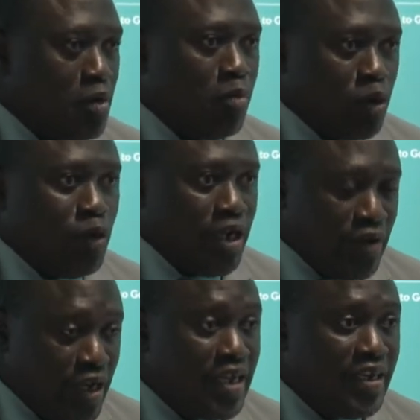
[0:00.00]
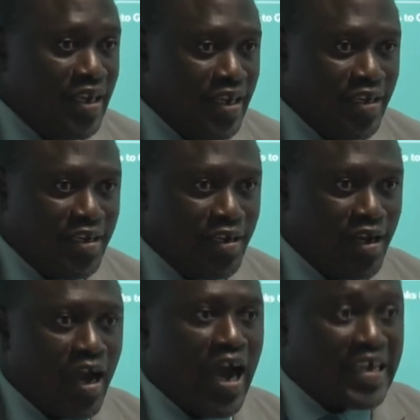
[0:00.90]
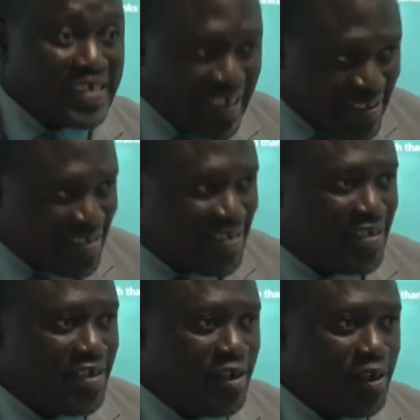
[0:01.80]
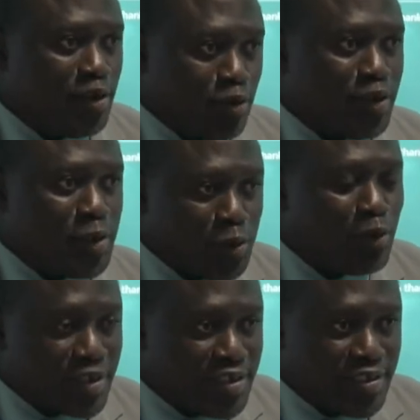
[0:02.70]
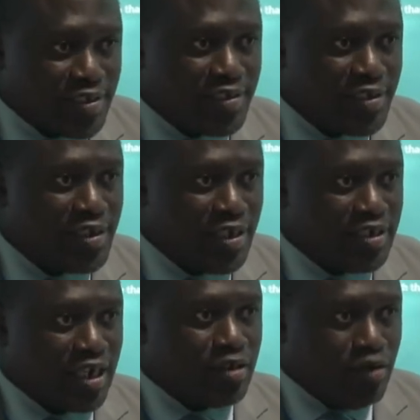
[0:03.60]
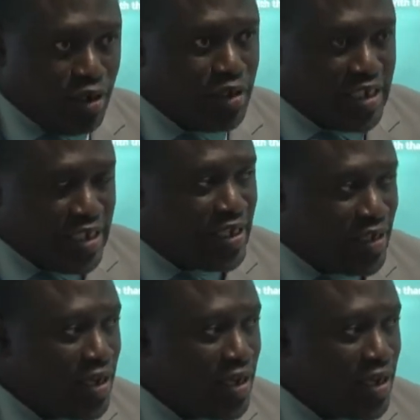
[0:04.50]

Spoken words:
but we really need access to resources, technology,